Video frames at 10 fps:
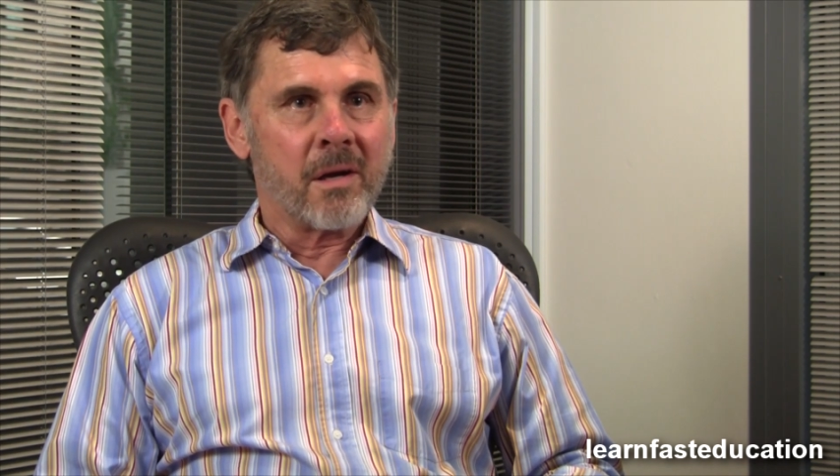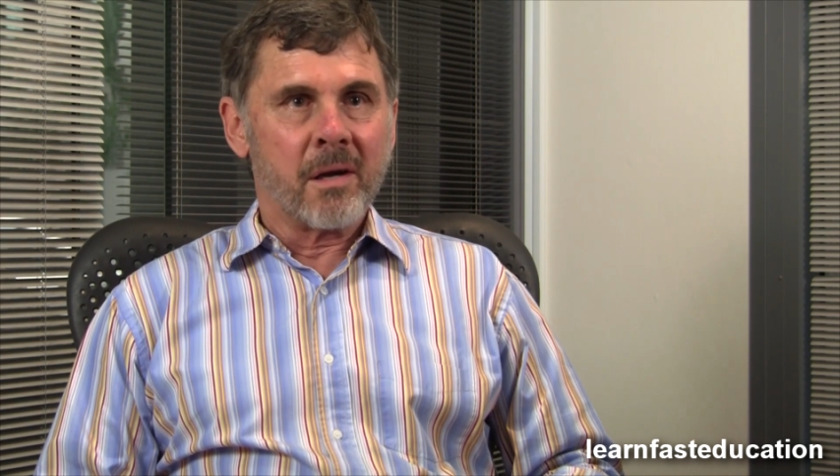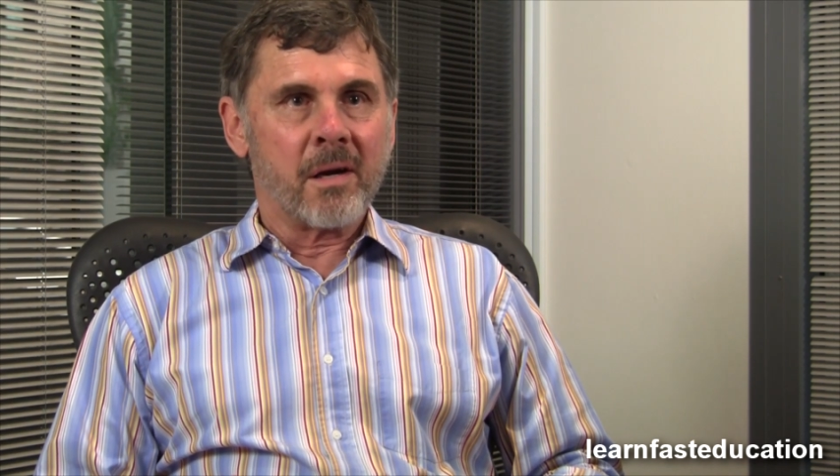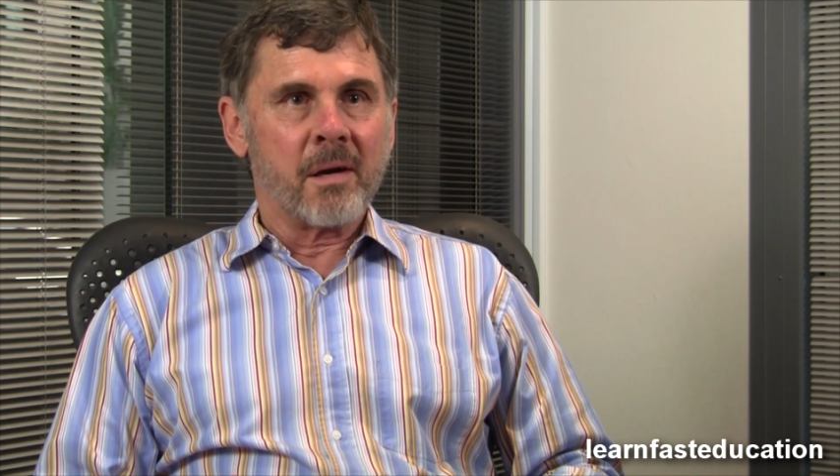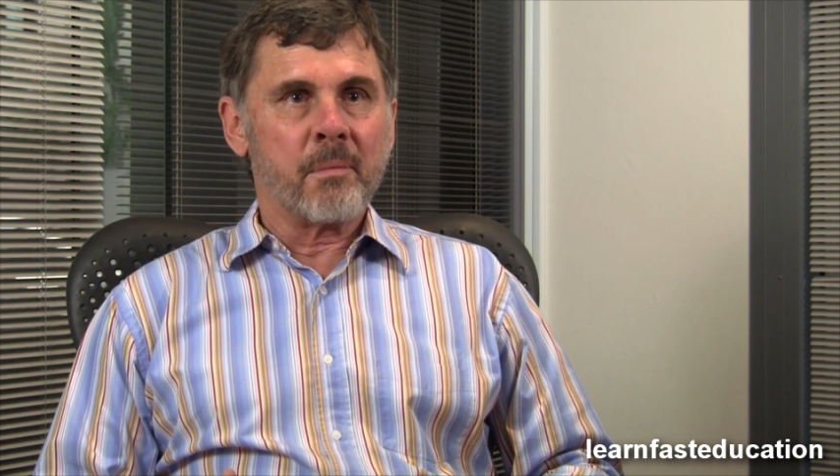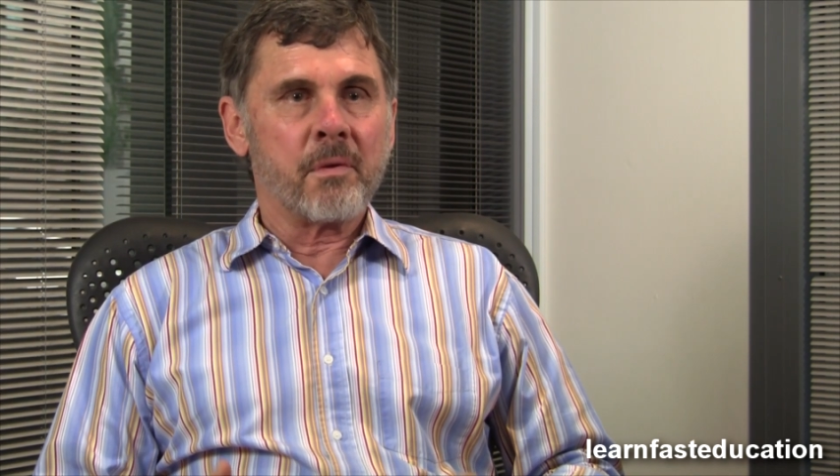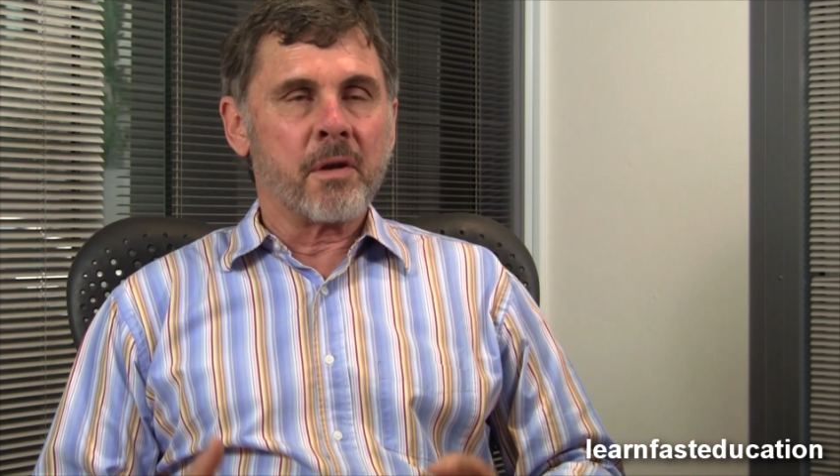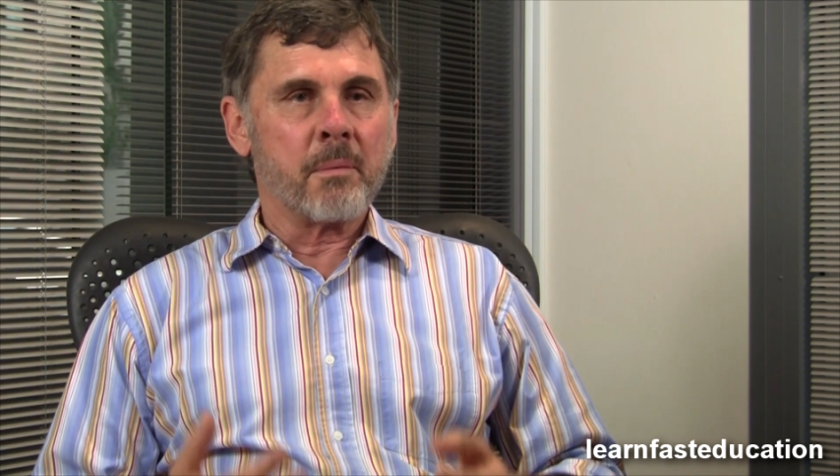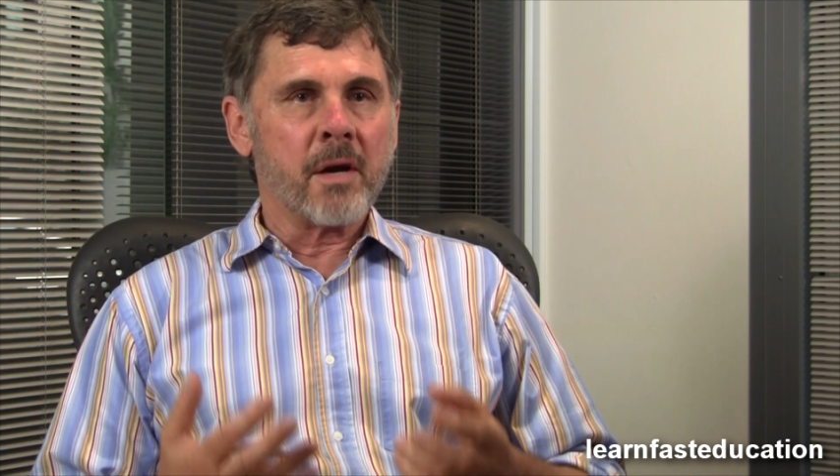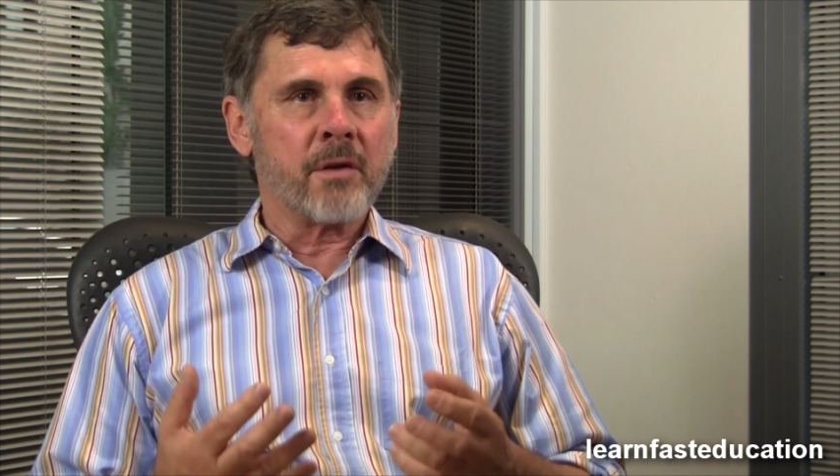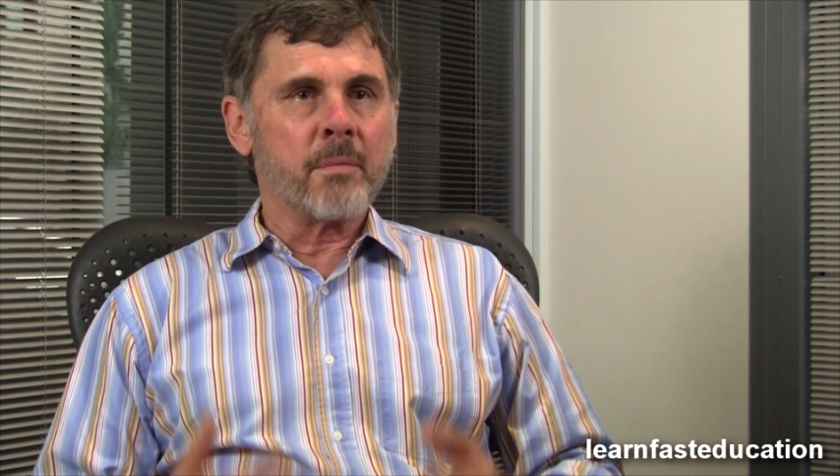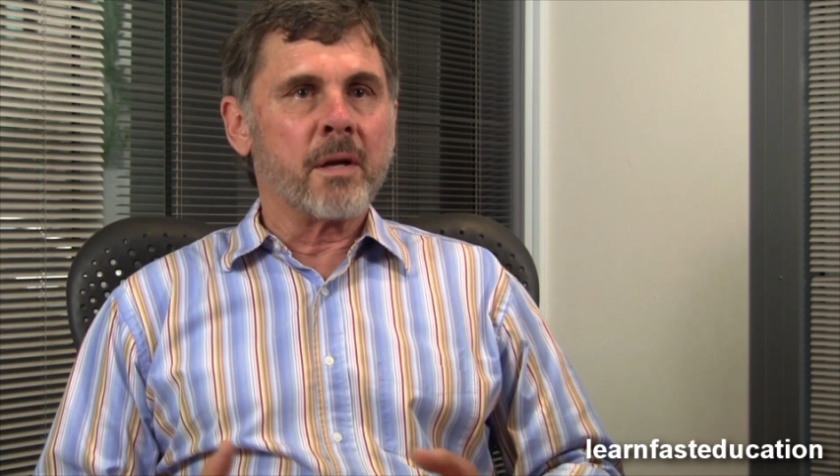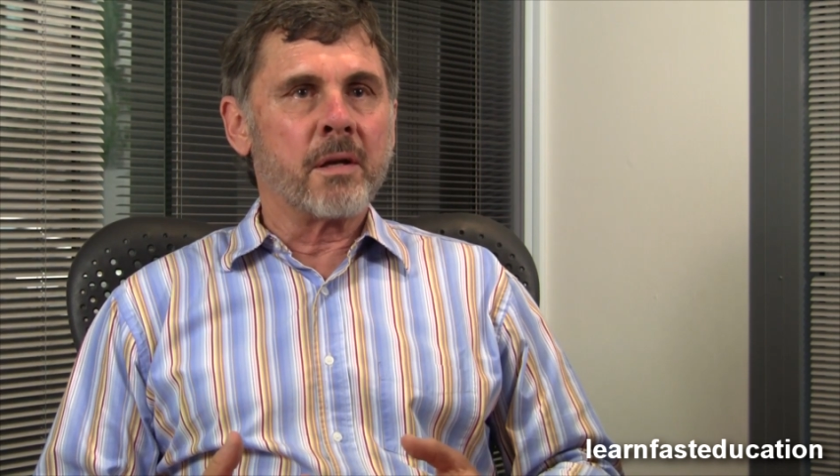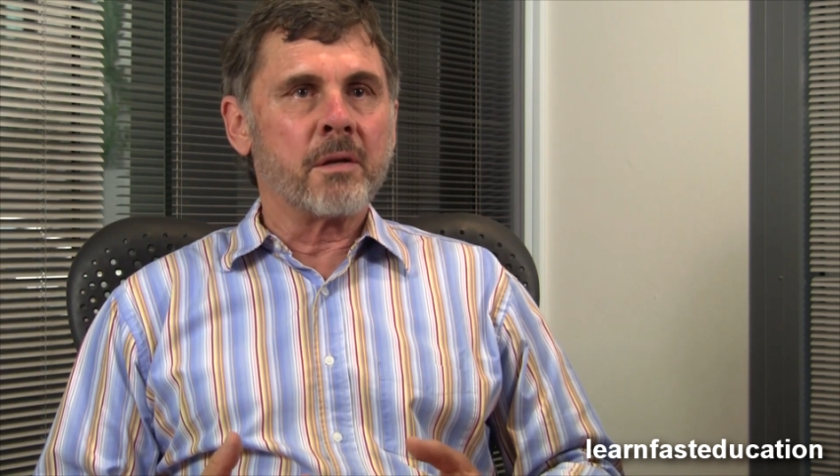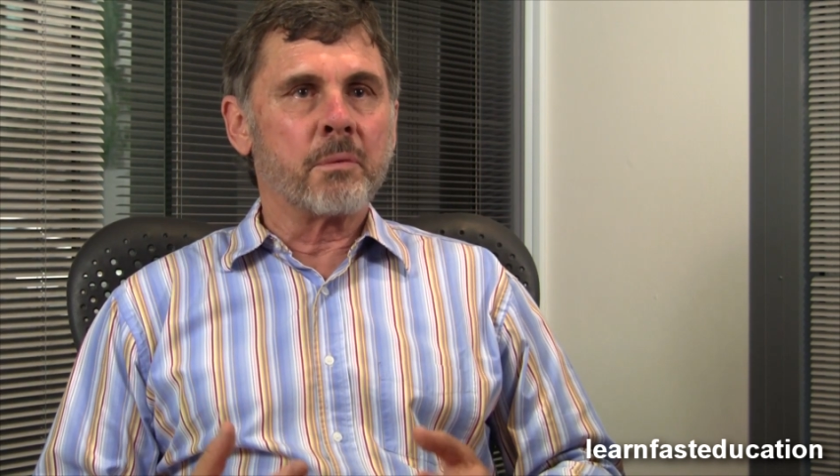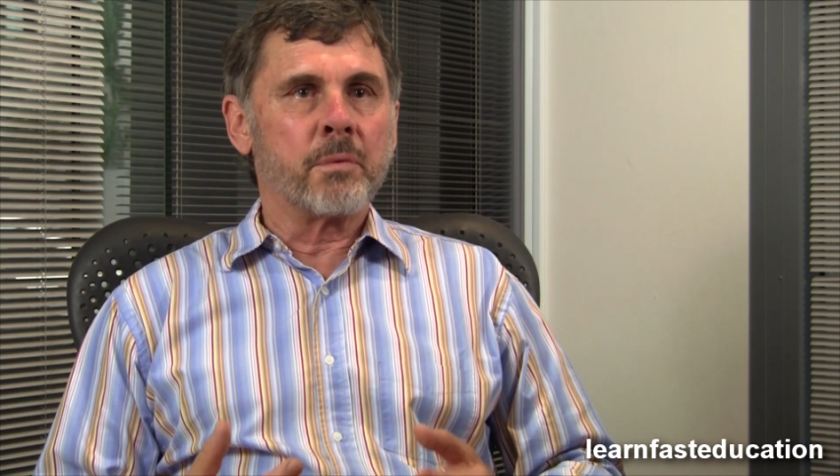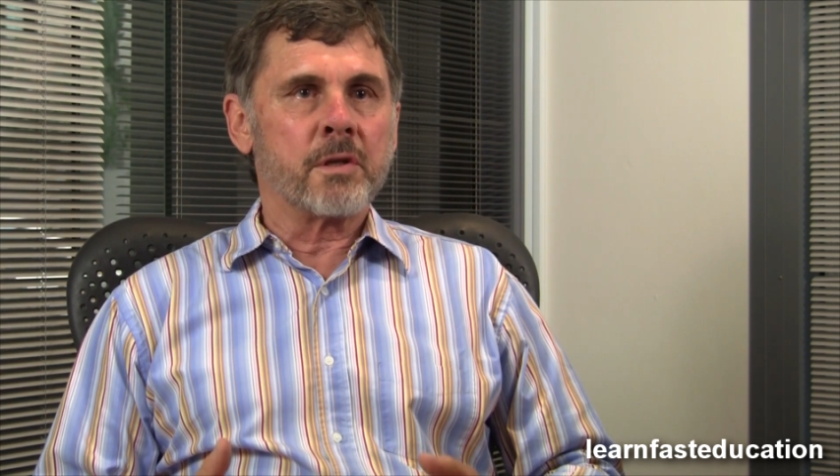The amount of money that